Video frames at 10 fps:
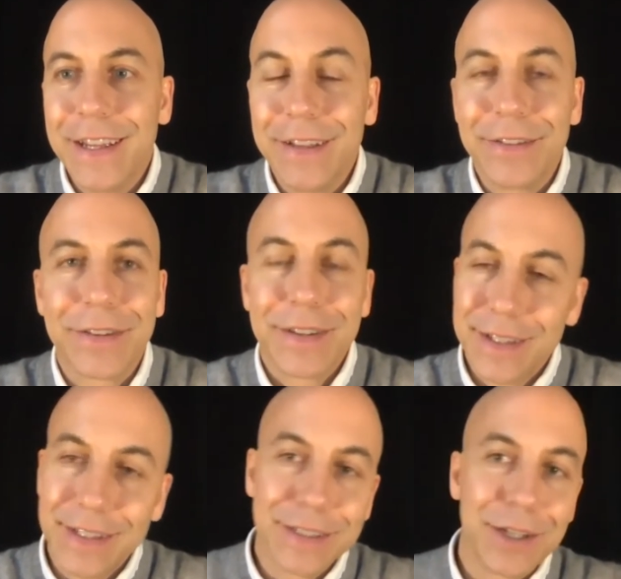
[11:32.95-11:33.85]

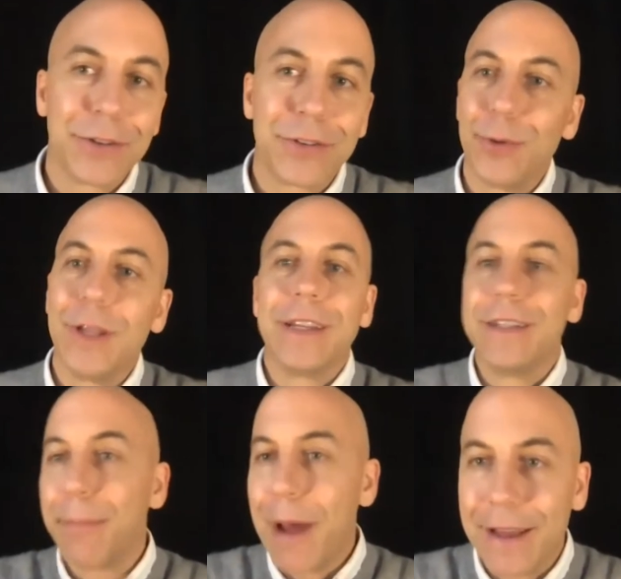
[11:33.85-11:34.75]
is also related
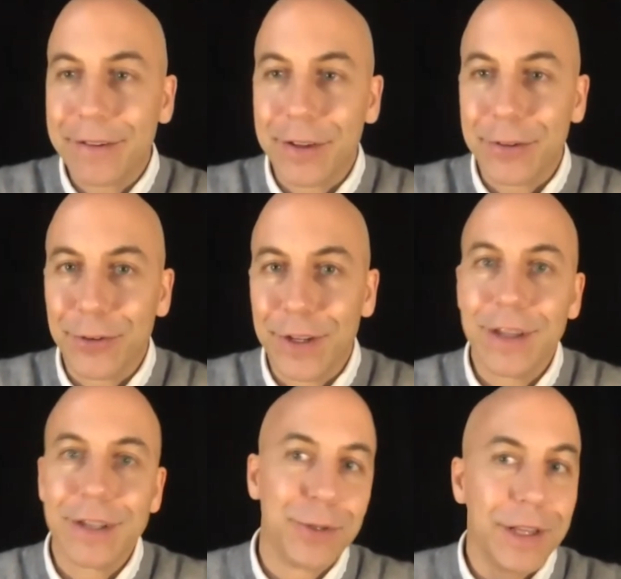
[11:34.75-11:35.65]
to past history
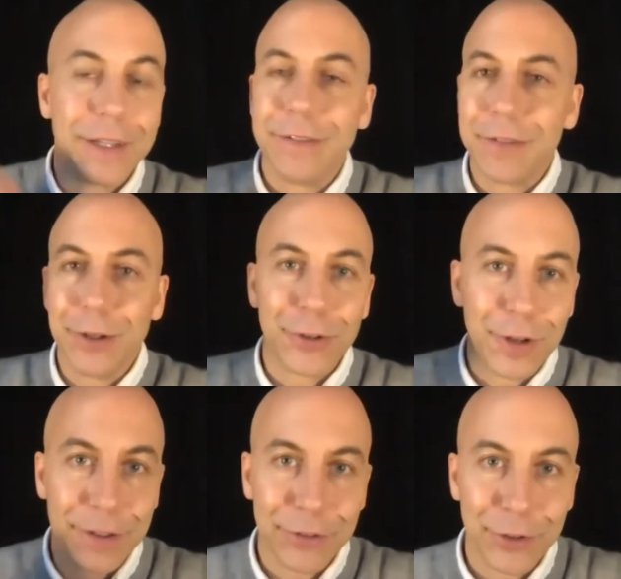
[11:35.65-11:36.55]
that's related to future
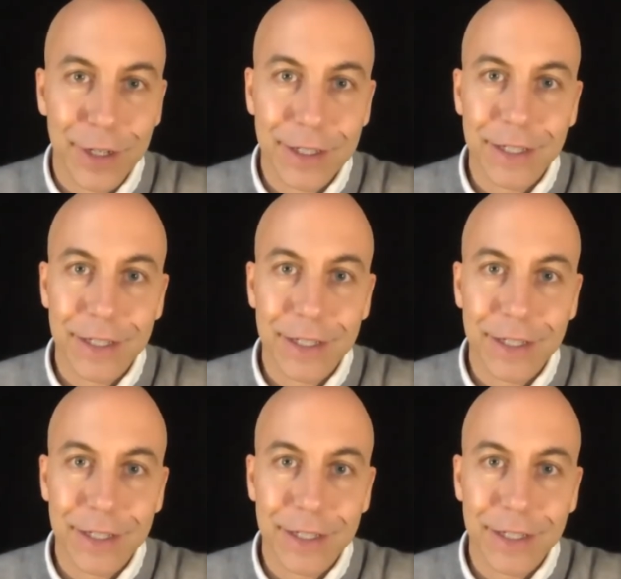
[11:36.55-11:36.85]
history.